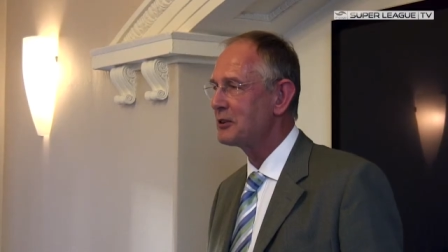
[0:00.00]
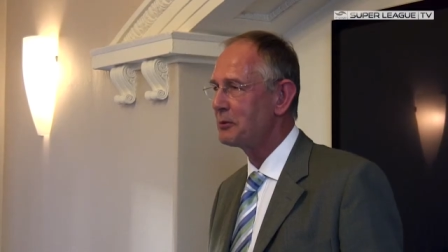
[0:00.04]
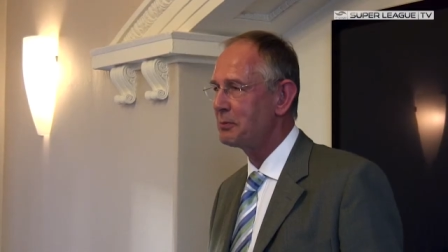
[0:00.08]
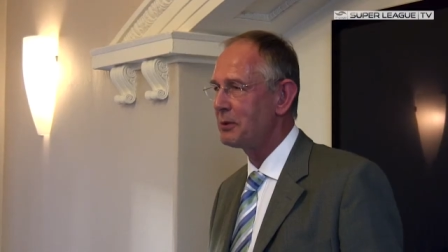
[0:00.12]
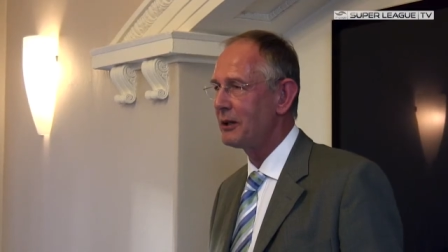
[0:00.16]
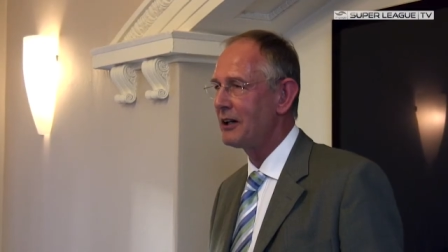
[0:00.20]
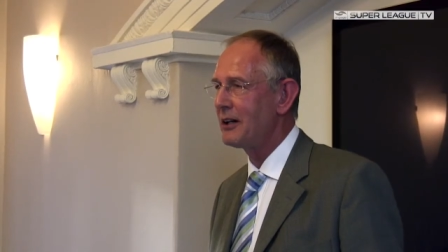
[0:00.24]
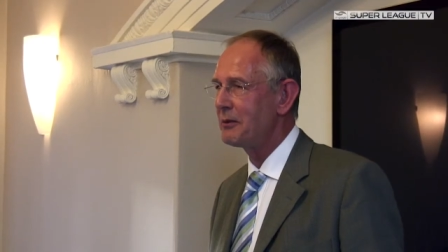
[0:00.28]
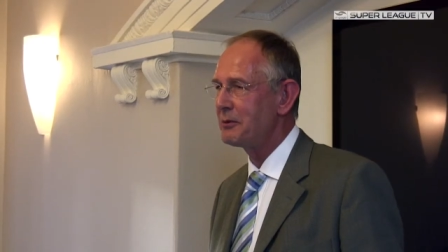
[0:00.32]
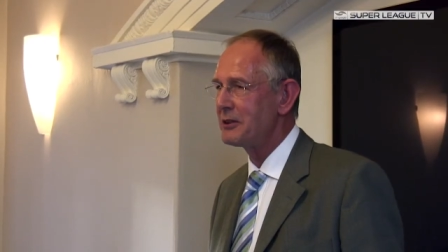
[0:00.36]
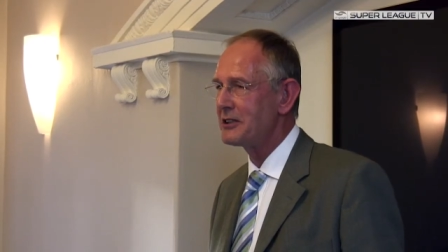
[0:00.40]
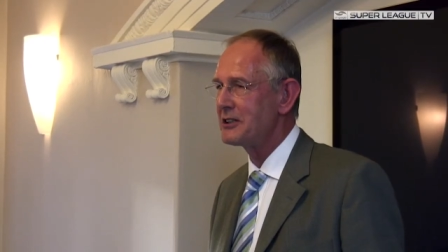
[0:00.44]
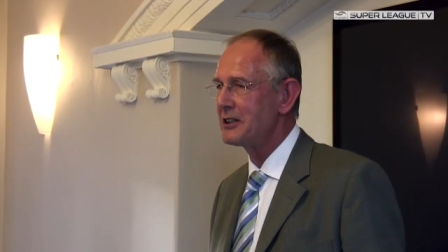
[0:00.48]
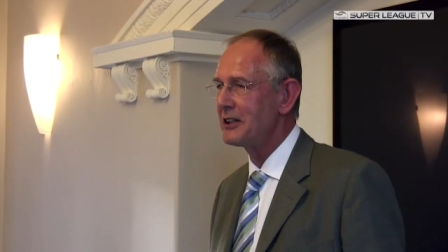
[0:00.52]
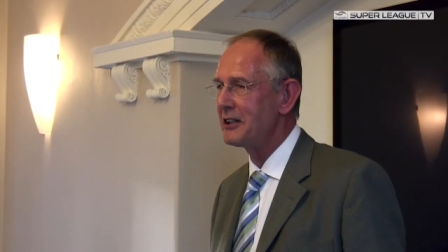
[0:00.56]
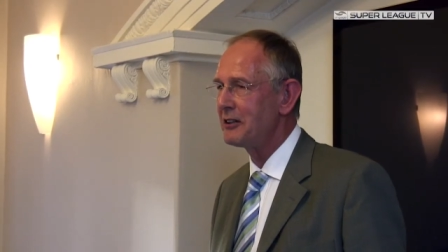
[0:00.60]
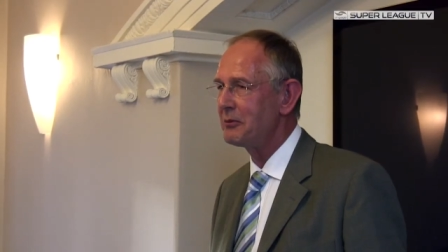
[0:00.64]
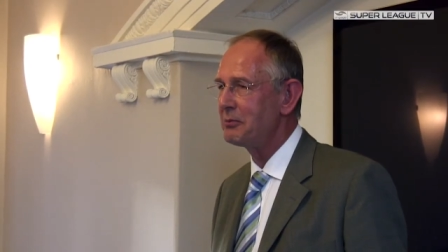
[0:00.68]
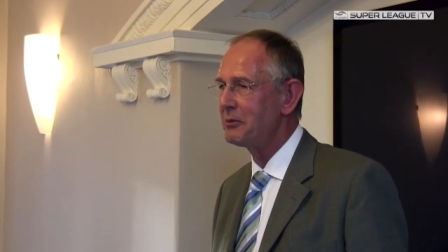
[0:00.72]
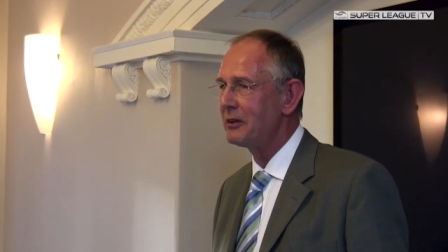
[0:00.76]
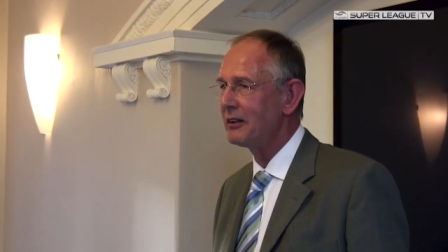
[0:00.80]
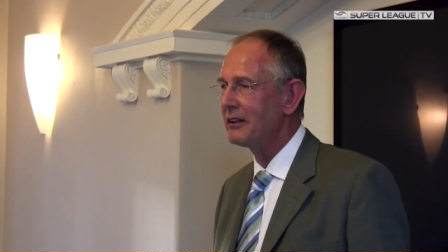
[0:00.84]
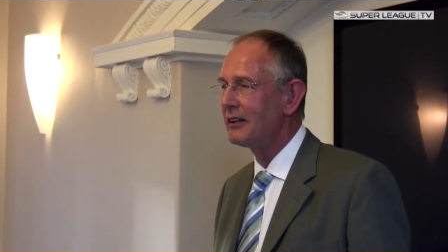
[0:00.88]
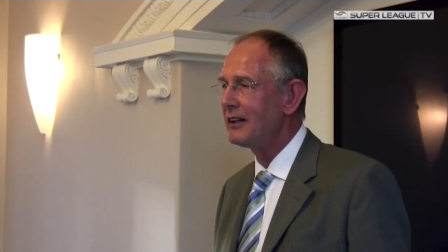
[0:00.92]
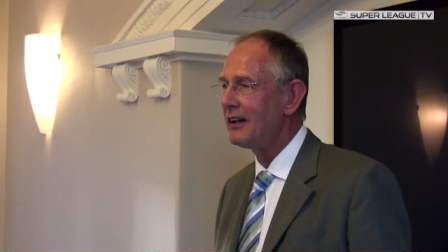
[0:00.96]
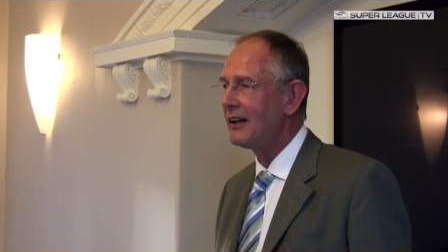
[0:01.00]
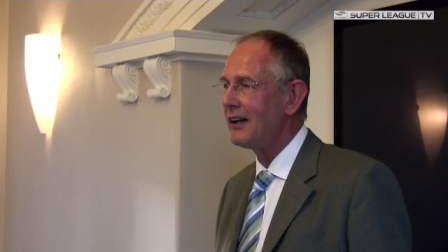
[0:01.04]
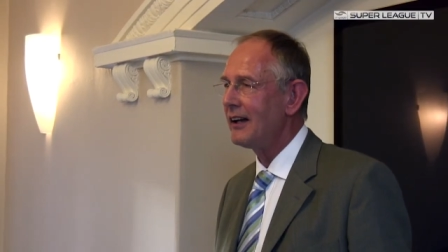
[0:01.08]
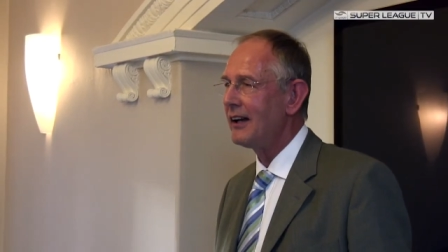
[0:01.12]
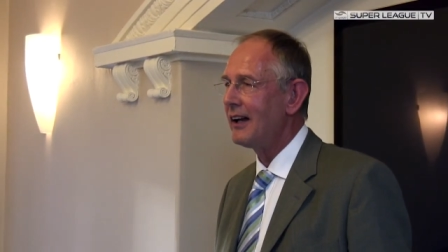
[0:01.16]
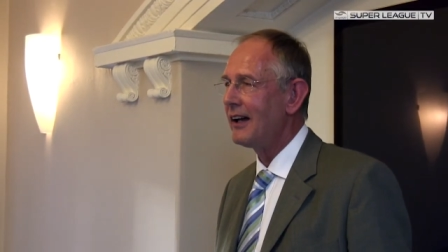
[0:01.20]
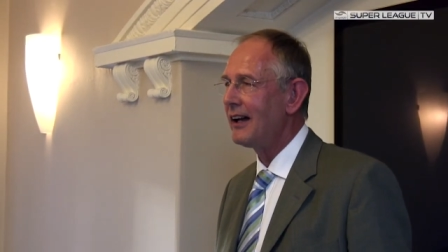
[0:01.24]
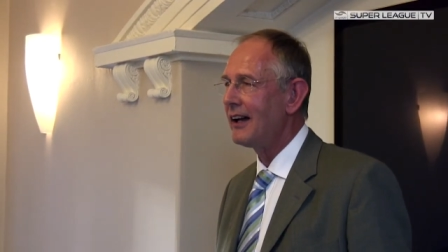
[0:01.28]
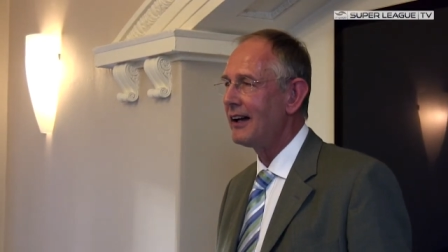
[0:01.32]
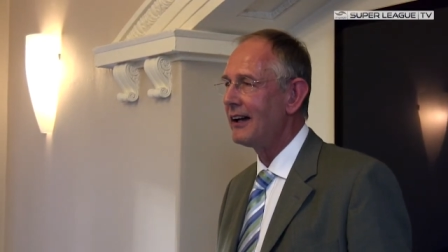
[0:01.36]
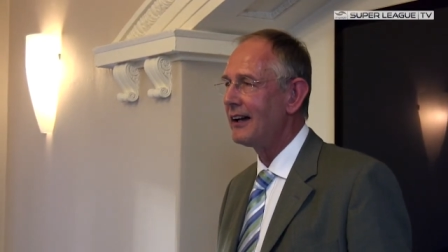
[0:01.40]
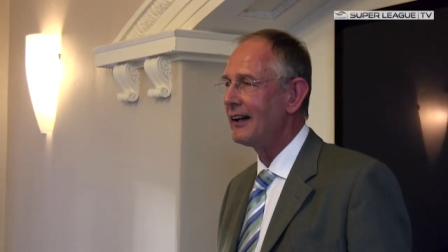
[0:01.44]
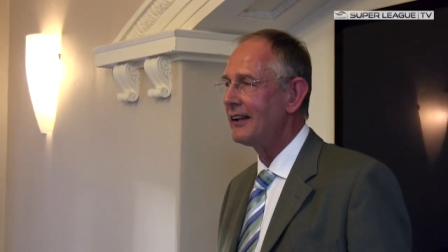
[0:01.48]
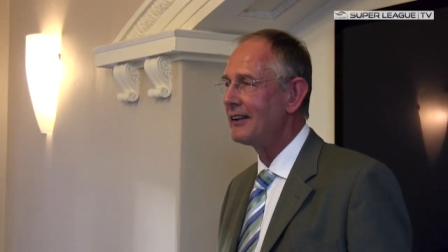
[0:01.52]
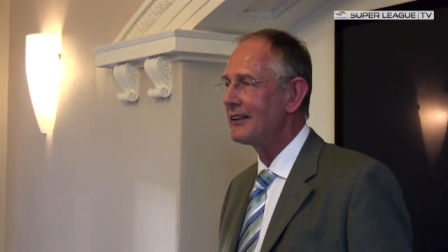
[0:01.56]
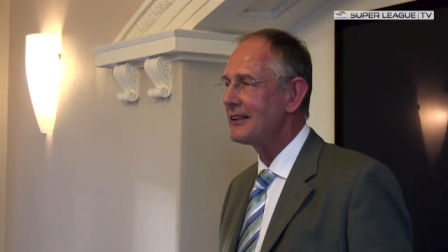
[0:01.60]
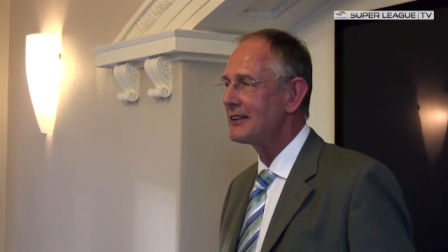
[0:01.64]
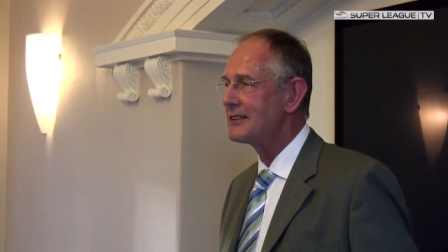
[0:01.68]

superb achievement. Uh,